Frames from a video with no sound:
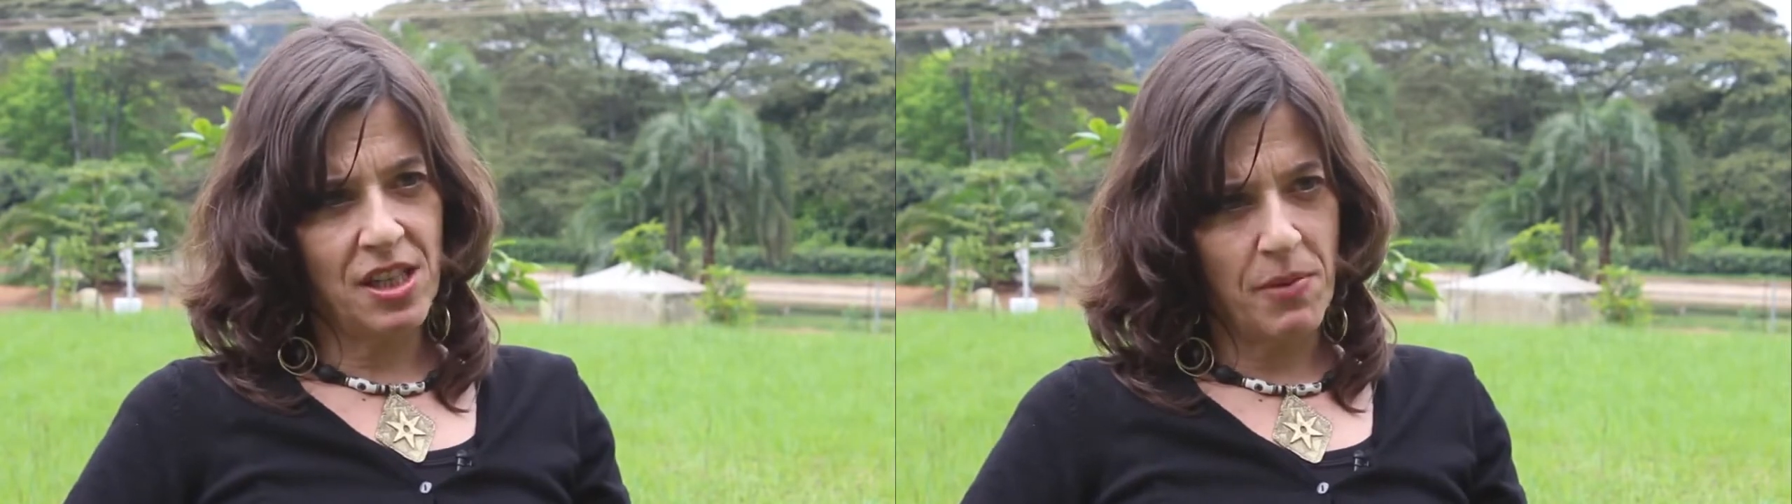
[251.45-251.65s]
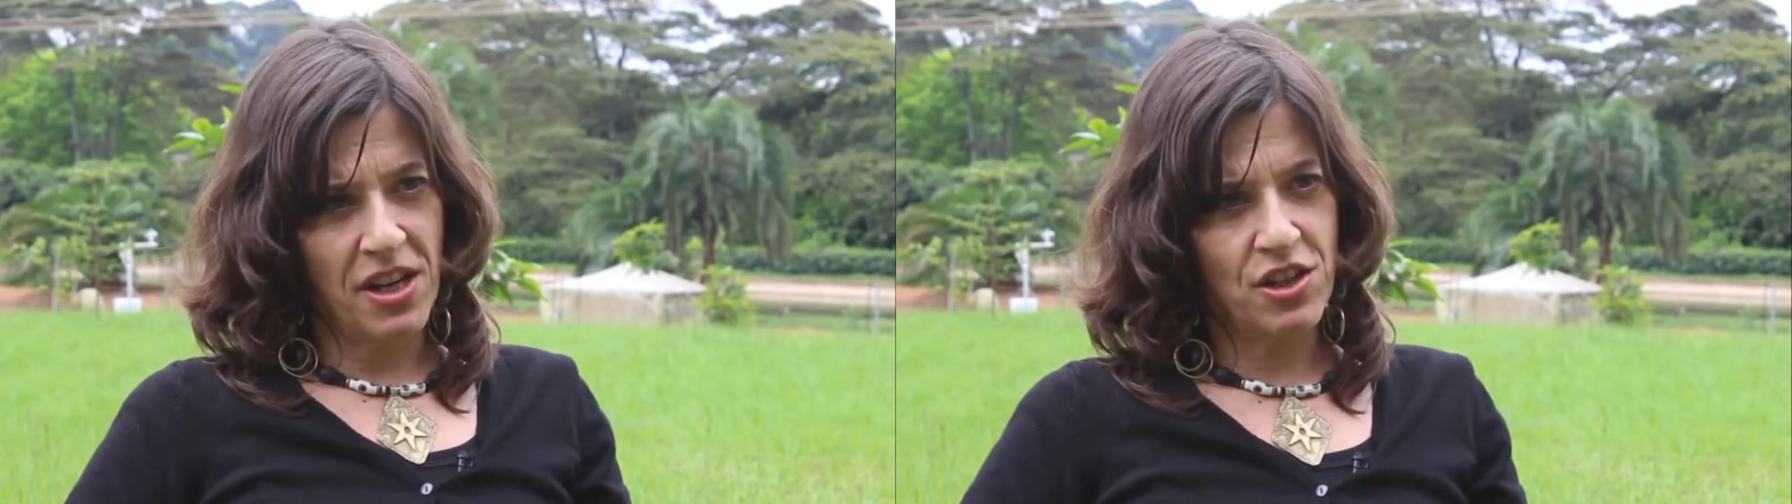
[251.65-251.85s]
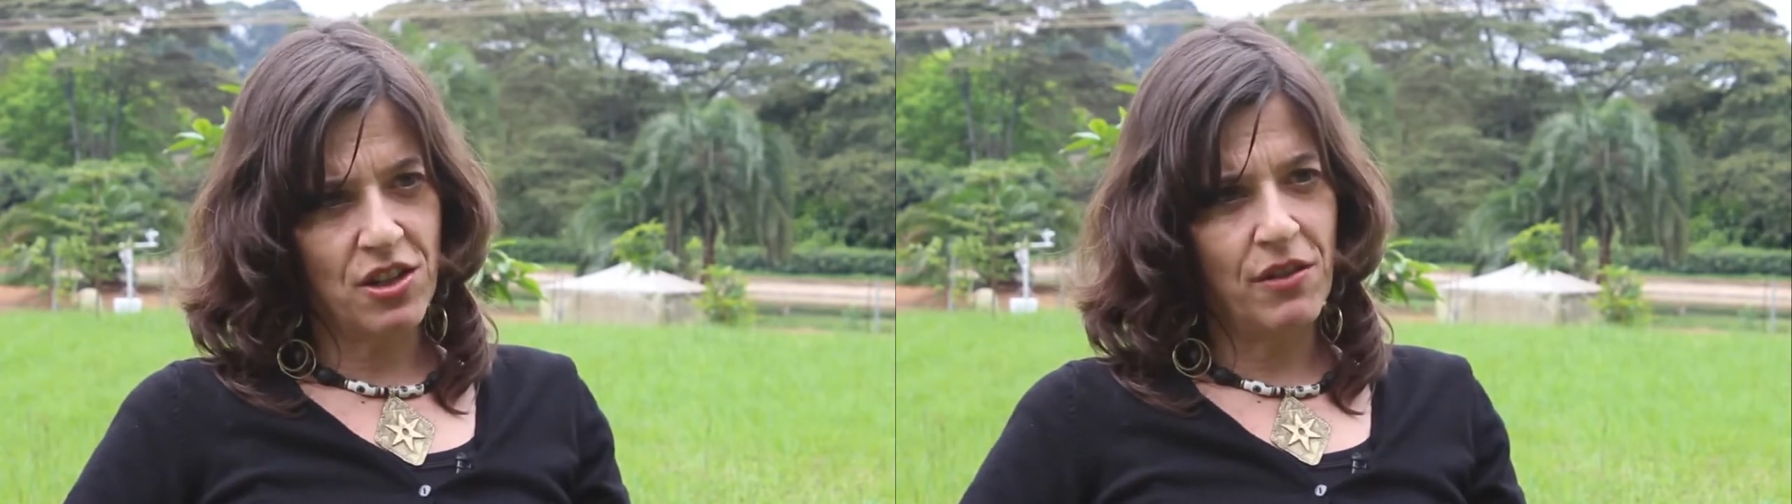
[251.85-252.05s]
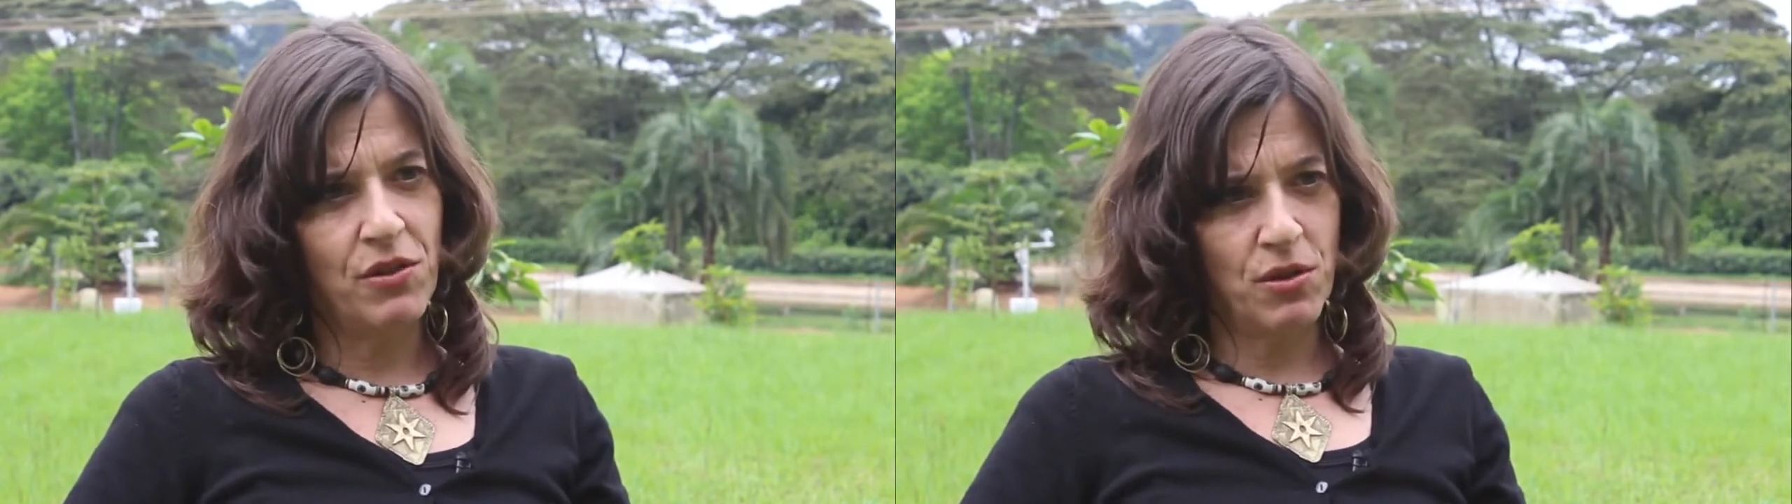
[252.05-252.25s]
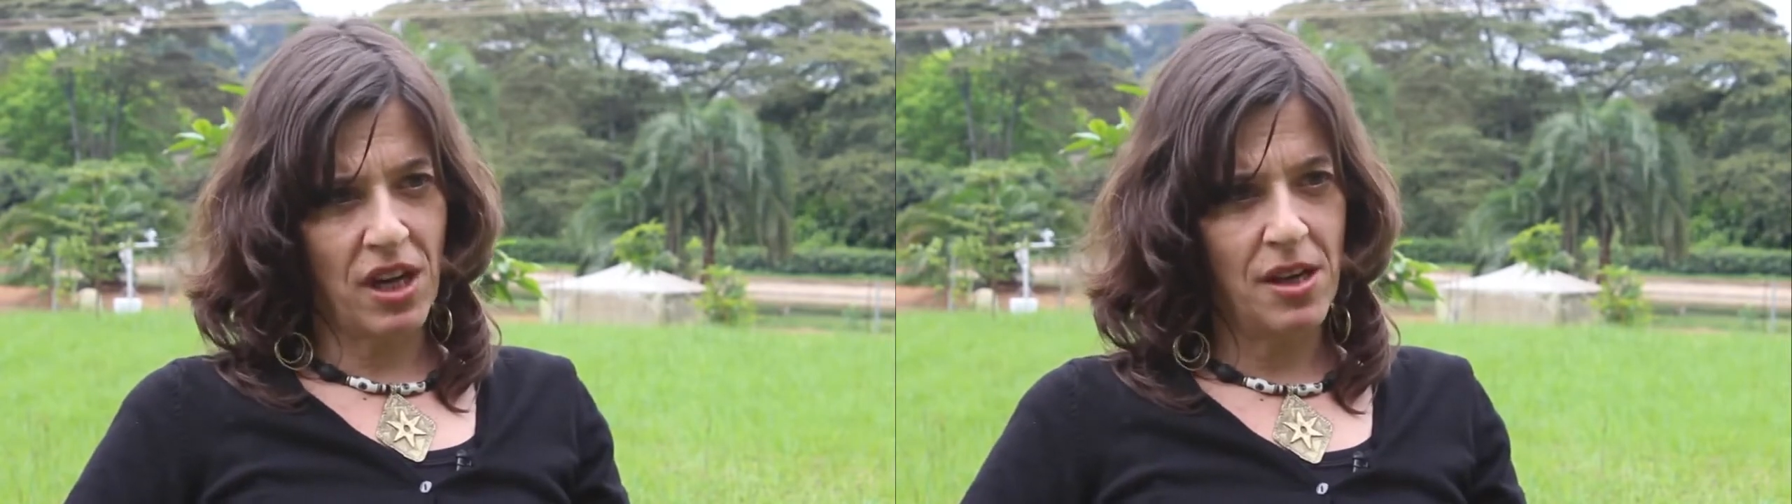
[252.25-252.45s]
expansion
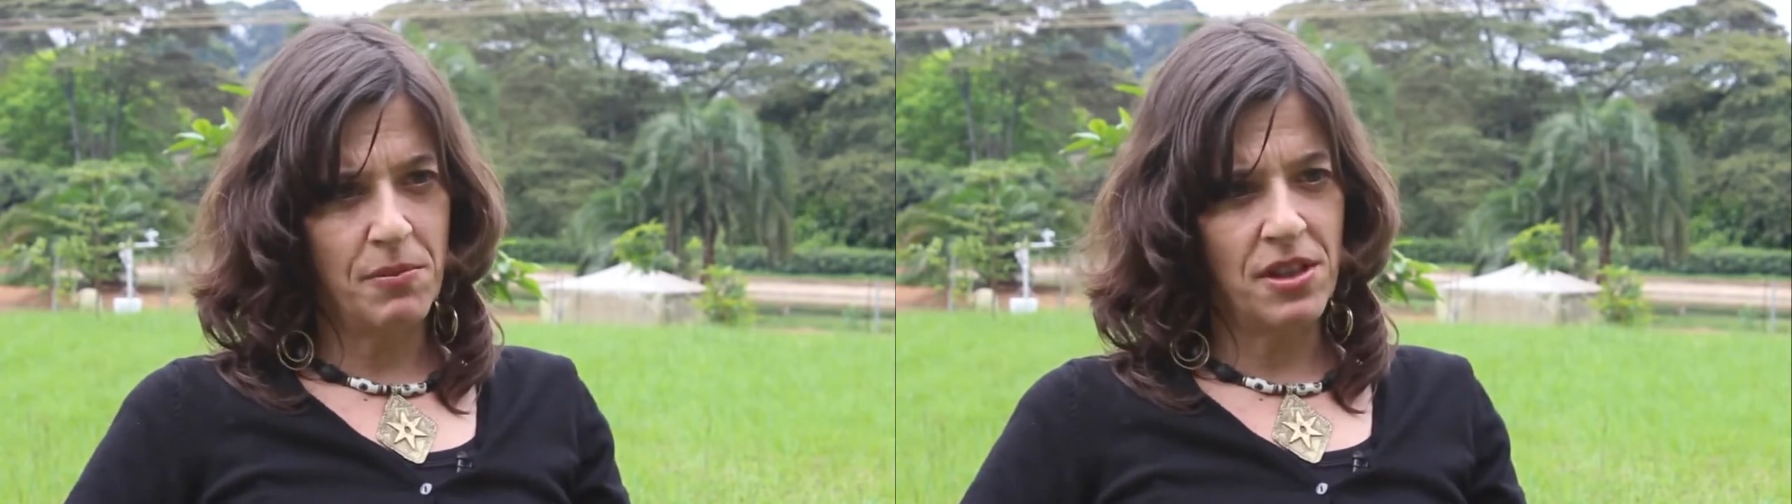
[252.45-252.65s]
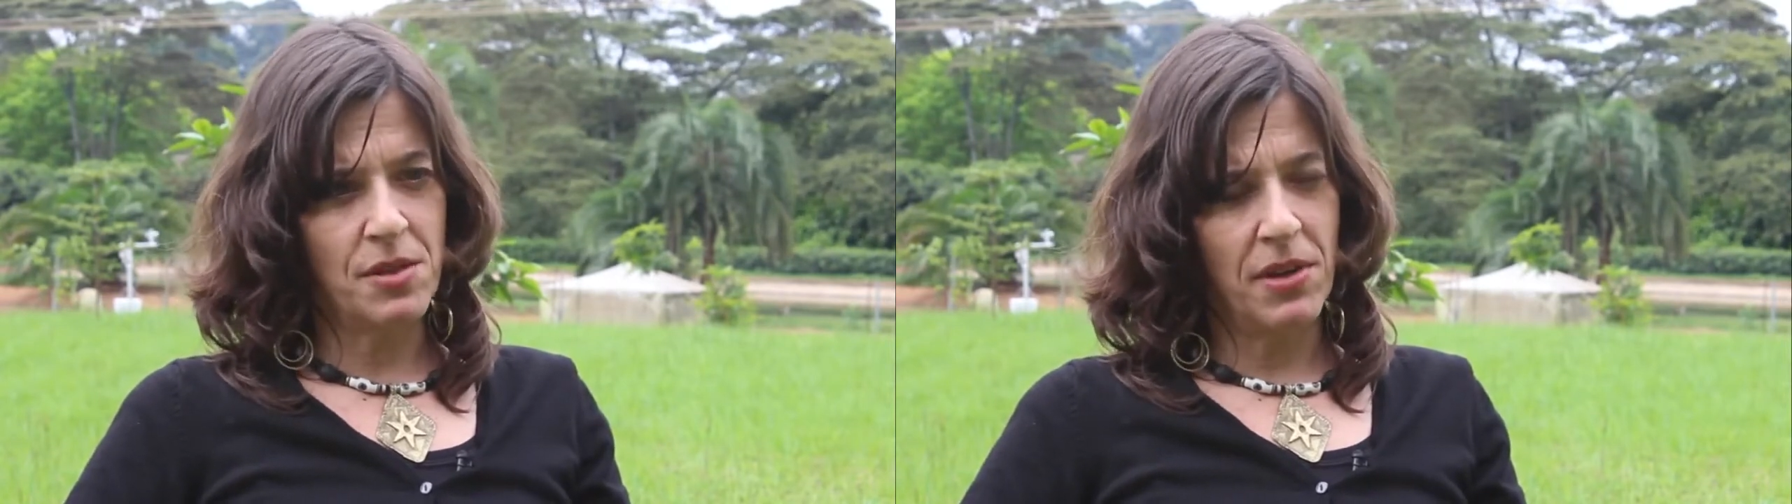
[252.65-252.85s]
of eucalyptus